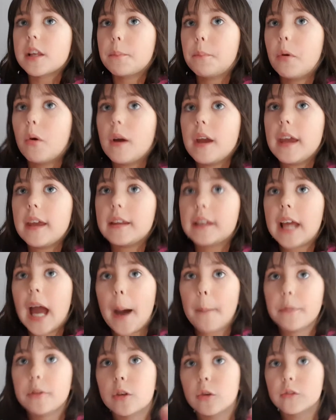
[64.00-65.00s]
put in
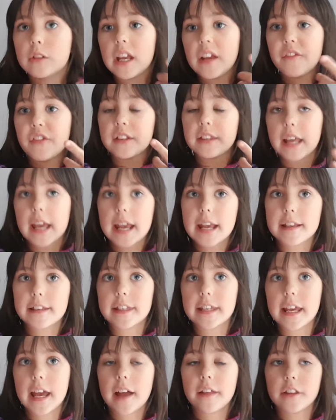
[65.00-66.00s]
capital D for
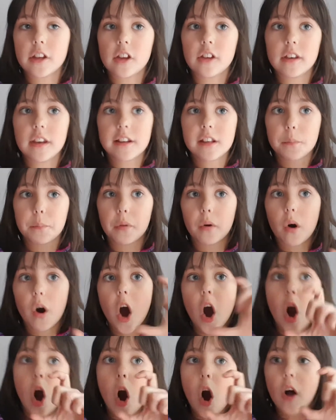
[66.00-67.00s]
Daisy, and then you need to put
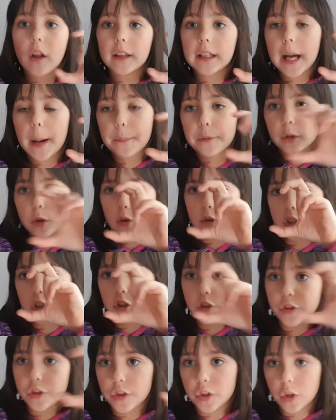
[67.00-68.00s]
all in capitals
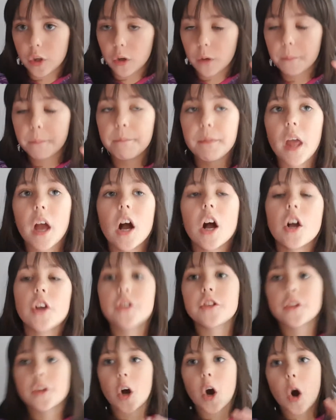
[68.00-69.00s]
do.
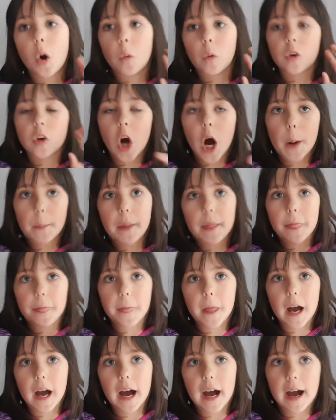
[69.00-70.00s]
So comment
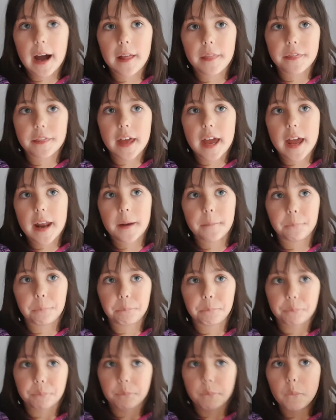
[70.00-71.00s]
that, and then
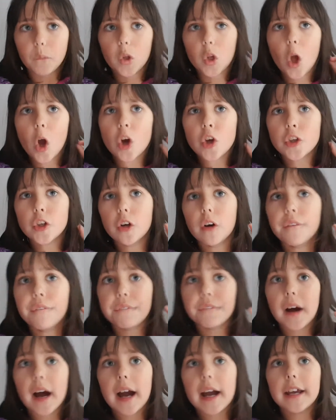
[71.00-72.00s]
you'll
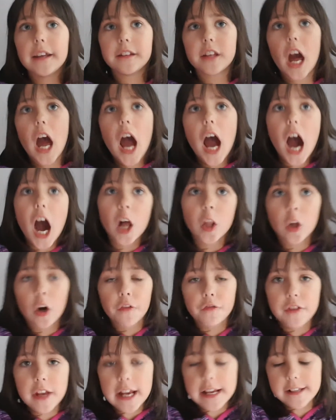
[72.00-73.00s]
find a
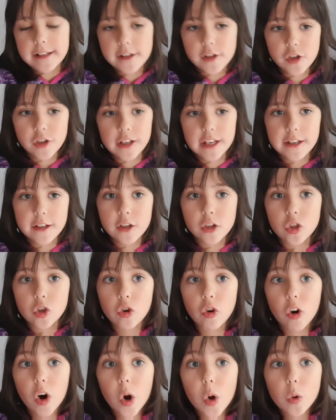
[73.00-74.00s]
lot of daisies. You need to
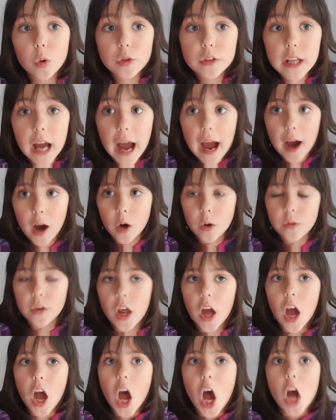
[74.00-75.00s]
scroll down
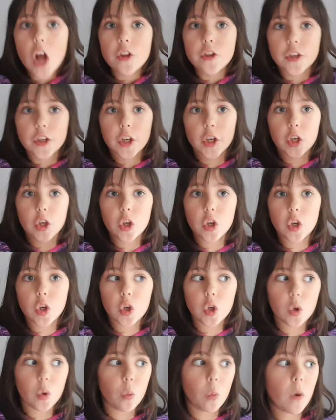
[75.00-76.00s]

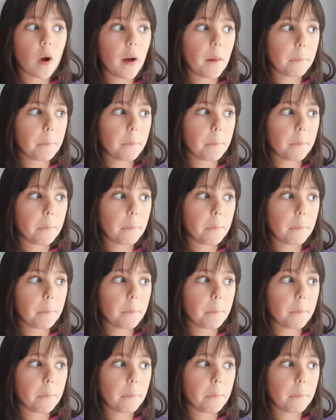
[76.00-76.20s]
to